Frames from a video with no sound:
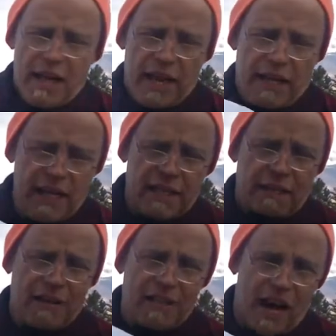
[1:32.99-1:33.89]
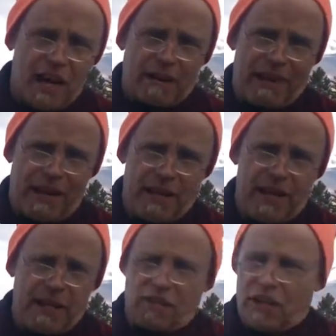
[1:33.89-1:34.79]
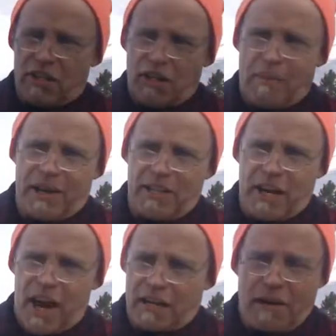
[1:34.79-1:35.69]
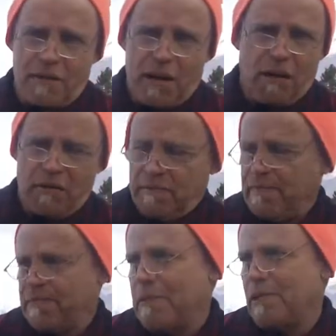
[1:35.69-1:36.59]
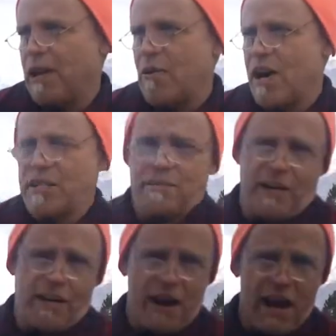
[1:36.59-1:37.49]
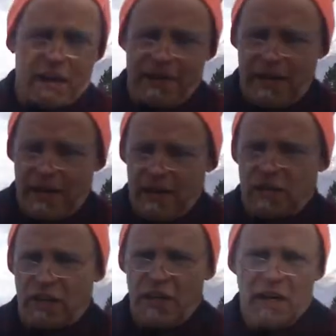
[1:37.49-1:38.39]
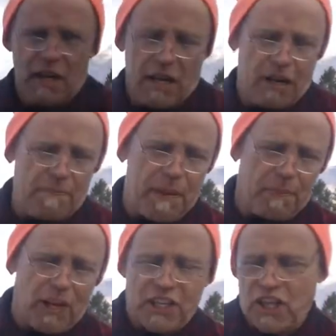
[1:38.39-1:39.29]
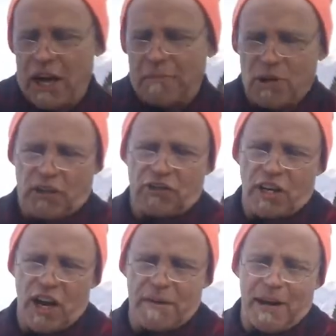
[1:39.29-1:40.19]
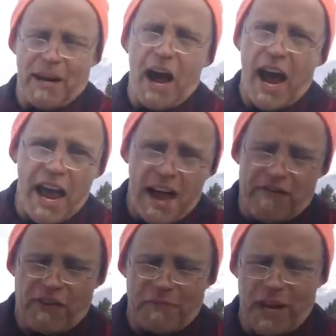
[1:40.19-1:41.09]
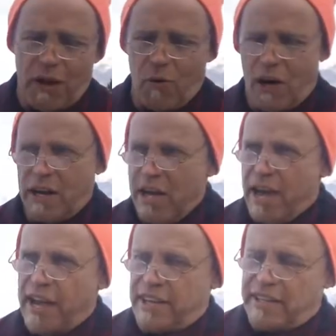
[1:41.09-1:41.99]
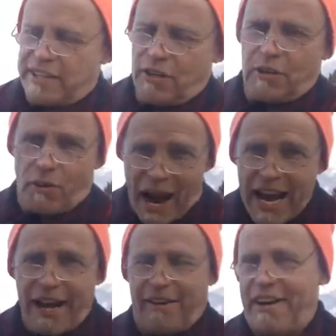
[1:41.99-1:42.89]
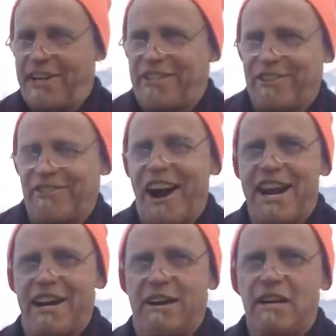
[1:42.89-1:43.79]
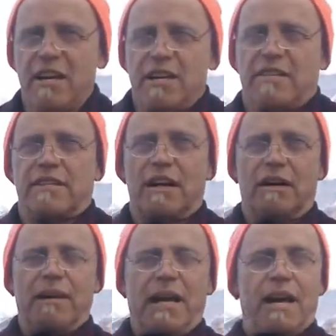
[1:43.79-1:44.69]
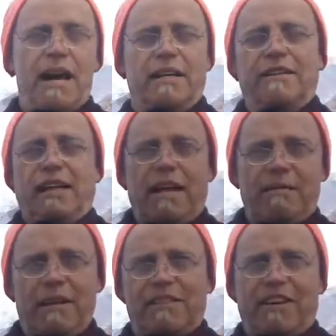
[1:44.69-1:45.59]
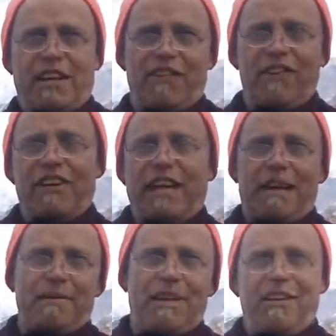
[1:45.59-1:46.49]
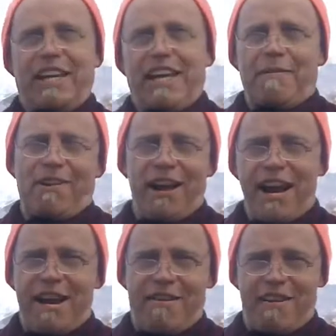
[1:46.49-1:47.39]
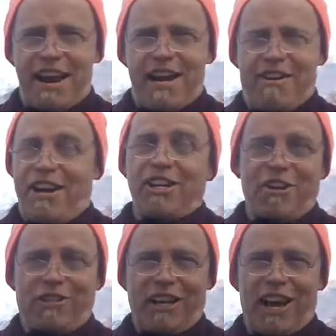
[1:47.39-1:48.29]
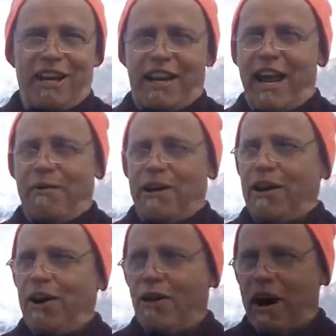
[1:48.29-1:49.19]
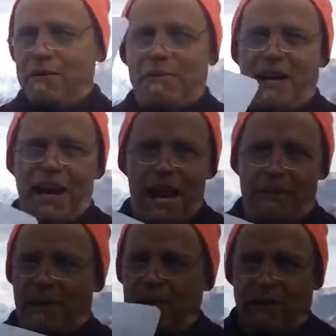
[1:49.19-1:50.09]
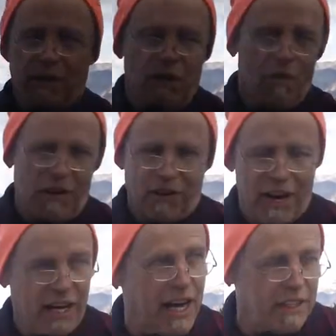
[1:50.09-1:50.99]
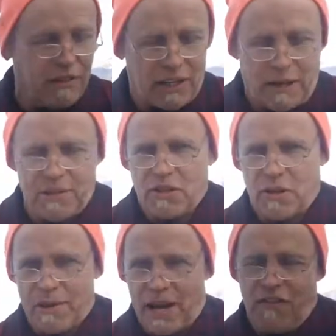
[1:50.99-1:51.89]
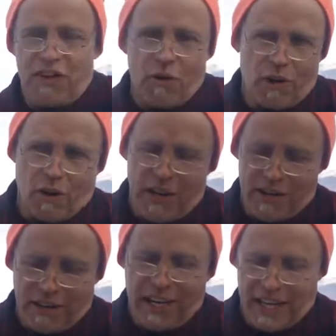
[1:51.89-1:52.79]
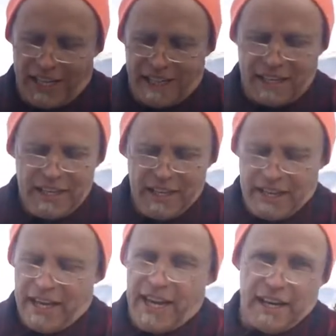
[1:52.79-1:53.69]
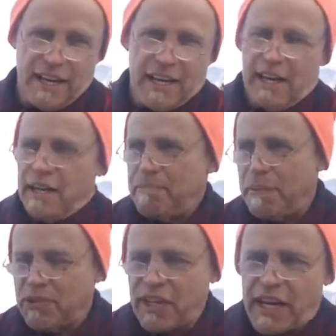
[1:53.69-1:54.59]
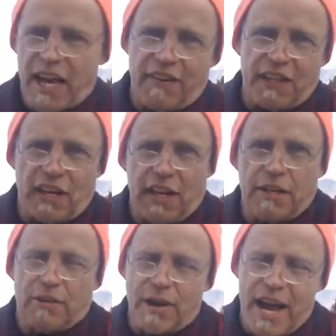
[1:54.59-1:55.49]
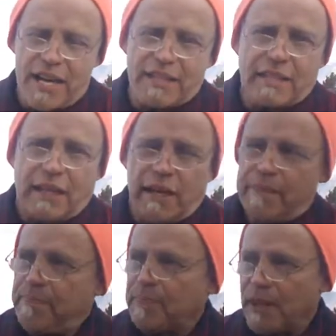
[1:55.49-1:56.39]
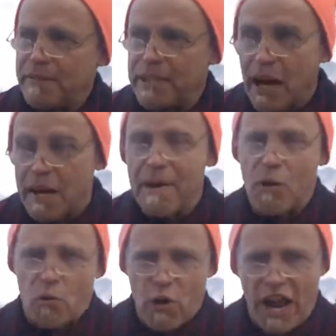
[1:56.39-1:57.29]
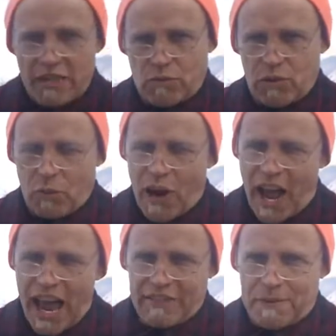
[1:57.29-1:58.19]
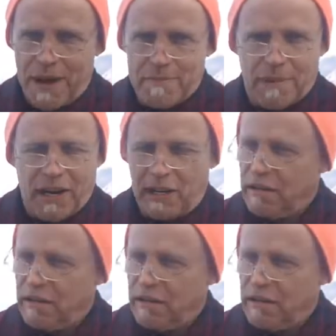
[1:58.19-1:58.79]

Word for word: It needs to be documented in history because nobody's documenting, uh, you know, people like Wasserman are documenting history. You know, people like Jan Brooks are documenting. I have from day one. As I stood right here, I stood right here says, oh my God, leukemia, it's going to give you leukemia, leukemia right here, right here in Utah. Now we know I was being hammered. No wonder I got leukemia. So many of you are going to get it. And people say, Kevin, you need to rest. Let me tell you about rest with what I have in my body.